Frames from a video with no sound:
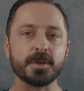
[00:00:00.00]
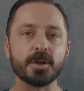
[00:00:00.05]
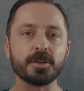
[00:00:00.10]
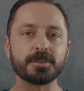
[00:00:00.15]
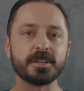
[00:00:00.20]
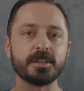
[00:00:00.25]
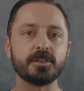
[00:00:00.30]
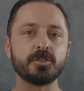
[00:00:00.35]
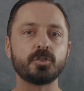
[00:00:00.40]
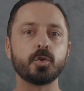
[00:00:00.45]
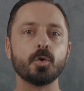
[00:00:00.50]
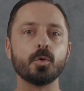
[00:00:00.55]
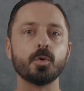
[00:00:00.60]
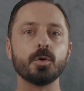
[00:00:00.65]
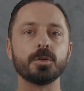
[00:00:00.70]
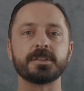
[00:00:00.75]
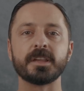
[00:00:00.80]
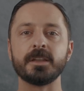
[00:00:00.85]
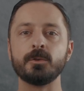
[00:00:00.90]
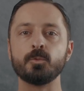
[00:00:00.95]
built-in
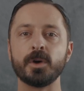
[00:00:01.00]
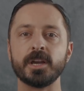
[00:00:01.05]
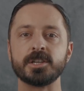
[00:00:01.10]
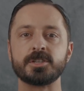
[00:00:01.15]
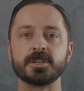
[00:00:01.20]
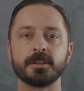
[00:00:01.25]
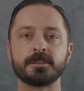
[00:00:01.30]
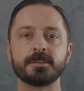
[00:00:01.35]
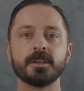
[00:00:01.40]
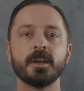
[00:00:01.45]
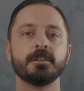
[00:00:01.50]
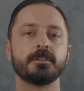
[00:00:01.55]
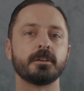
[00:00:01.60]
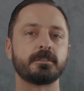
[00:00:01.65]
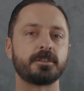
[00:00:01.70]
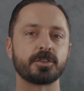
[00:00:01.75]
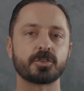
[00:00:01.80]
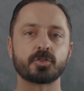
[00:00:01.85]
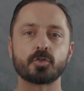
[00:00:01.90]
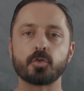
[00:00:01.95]
tools and widgets such
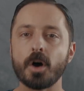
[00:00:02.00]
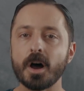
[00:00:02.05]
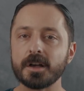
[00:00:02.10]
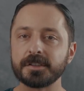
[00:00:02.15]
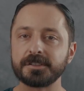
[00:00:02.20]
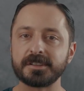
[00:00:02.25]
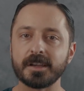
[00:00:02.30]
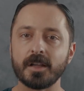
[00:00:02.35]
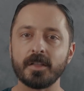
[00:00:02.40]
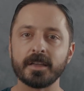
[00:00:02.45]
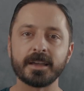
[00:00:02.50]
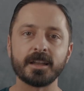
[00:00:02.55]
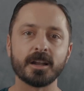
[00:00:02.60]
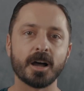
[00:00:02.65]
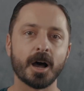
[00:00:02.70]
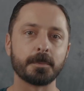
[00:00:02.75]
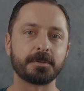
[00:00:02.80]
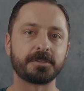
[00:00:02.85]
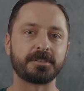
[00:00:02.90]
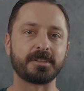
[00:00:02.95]
as cross-selling and
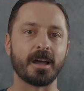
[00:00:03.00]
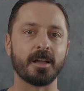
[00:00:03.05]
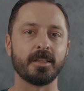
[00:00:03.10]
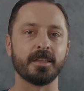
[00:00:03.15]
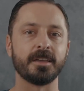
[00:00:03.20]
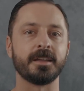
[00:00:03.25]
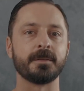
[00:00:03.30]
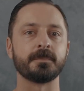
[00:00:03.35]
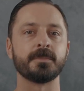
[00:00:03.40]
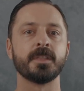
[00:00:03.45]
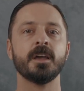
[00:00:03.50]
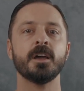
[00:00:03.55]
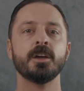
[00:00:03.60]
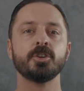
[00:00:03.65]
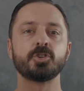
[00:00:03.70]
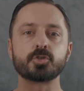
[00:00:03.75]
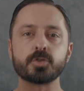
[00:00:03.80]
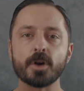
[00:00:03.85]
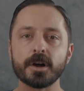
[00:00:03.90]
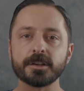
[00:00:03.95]
upselling,
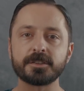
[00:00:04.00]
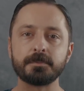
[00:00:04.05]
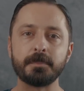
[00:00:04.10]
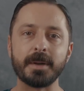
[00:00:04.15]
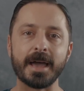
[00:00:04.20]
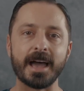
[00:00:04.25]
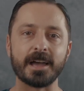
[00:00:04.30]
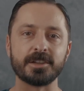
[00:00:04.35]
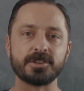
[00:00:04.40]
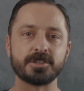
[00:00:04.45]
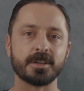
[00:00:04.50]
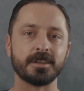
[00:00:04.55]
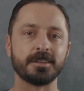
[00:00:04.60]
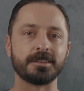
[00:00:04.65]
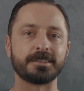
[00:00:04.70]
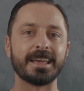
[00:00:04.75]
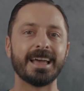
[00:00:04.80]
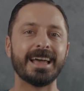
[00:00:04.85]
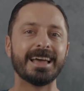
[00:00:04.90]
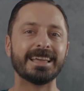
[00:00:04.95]
trust
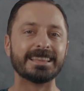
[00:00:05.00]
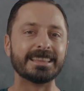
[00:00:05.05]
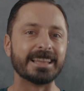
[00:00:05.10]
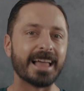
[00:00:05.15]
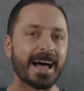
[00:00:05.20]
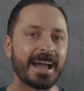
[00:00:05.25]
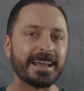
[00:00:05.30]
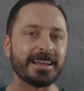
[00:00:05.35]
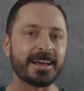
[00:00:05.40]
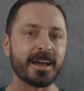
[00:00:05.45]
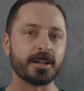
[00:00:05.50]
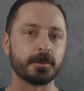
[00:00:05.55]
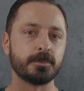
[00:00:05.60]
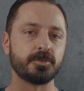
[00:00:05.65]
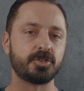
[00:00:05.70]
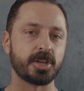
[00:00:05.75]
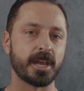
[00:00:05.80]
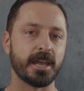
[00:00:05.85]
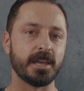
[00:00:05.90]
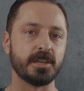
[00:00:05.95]
badges, line item
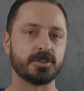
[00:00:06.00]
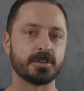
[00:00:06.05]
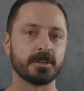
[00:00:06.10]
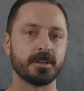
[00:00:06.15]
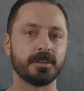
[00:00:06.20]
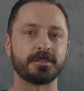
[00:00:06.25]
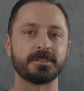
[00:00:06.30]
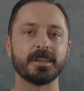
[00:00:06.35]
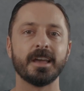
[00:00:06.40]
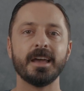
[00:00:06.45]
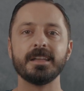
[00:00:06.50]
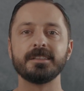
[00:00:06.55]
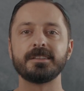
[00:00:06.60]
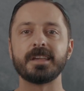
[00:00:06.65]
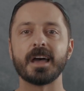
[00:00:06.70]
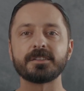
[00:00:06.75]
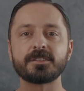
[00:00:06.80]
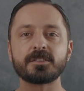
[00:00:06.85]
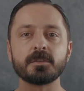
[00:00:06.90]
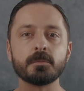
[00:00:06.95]
changes,
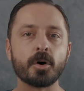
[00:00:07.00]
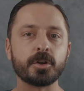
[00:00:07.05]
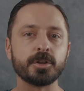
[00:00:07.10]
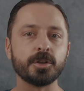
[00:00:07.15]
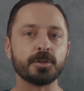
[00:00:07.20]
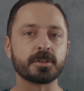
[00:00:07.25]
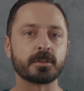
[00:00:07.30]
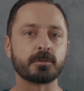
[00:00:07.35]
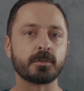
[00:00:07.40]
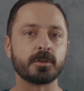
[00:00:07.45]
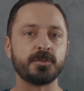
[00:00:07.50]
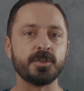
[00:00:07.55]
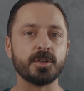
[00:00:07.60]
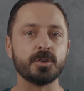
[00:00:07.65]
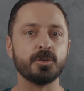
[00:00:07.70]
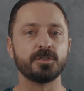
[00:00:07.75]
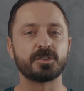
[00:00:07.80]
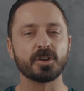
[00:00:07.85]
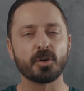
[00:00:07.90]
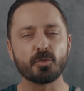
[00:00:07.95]
testimonials and
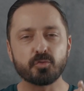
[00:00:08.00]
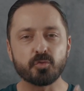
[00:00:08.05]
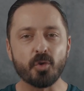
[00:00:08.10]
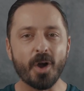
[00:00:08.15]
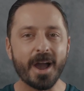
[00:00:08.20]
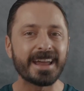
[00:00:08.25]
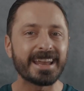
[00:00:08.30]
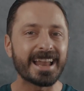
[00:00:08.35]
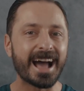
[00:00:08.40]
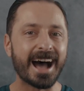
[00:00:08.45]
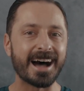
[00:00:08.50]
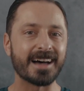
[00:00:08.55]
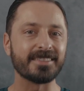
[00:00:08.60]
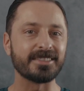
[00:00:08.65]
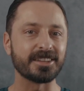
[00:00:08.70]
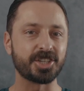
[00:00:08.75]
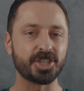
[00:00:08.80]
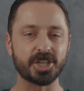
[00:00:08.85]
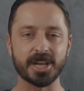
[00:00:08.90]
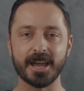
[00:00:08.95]
reviews right on
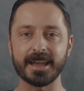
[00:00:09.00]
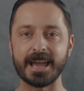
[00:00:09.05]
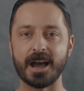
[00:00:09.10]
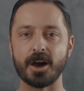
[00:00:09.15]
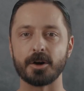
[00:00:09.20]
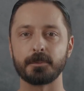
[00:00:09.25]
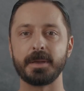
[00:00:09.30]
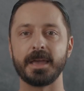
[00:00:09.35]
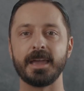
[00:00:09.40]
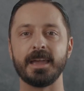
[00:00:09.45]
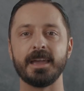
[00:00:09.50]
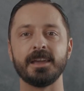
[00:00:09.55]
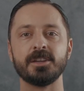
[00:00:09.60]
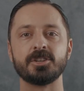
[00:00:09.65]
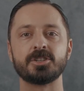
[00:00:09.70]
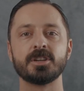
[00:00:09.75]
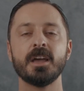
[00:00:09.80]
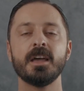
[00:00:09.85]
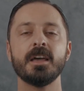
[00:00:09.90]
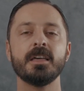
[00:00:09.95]
the checkout
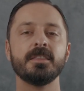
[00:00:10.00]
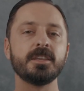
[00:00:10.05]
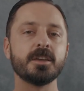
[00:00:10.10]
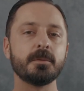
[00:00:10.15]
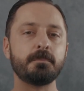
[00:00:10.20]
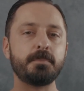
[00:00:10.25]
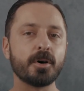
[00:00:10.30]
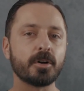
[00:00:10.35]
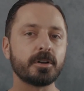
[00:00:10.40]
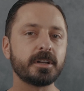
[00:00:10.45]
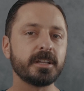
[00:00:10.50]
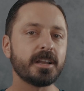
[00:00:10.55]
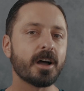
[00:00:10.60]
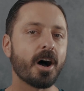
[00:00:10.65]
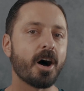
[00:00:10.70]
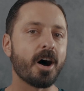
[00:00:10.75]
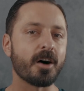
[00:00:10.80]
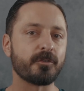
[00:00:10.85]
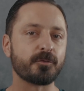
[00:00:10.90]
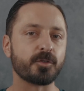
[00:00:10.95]
page, the ability to
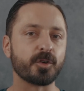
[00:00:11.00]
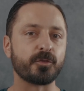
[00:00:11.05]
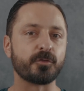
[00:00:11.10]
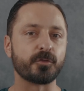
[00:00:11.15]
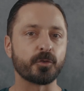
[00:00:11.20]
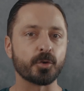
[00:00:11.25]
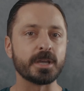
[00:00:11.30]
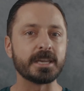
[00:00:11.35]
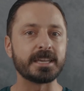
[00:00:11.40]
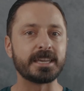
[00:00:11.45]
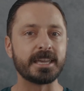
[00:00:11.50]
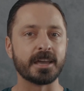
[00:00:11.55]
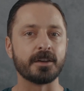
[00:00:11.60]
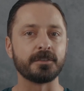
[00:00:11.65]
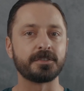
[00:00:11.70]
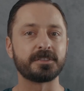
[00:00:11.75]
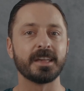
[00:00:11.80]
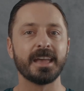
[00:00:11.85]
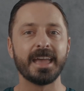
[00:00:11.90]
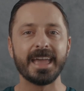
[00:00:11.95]
offer free
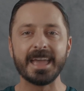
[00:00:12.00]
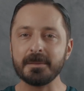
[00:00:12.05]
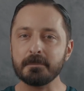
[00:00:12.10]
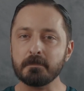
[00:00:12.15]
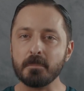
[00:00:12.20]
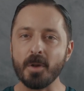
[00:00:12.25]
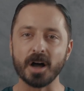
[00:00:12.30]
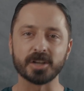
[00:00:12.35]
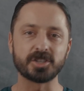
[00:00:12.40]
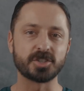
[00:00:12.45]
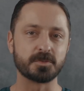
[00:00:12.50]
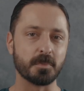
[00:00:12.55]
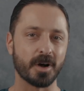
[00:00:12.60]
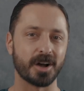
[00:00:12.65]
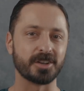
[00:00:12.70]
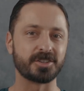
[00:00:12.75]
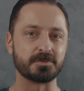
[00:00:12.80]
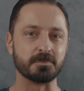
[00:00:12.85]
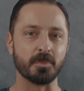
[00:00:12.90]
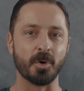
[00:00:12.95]
gifts, and much,
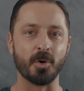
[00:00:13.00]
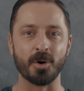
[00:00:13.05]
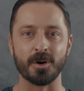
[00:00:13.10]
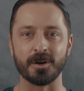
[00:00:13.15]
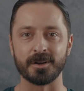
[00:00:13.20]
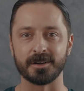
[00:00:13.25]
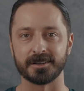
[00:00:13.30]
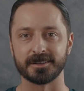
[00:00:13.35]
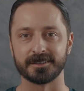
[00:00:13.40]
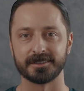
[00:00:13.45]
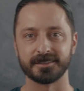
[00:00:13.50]
much more.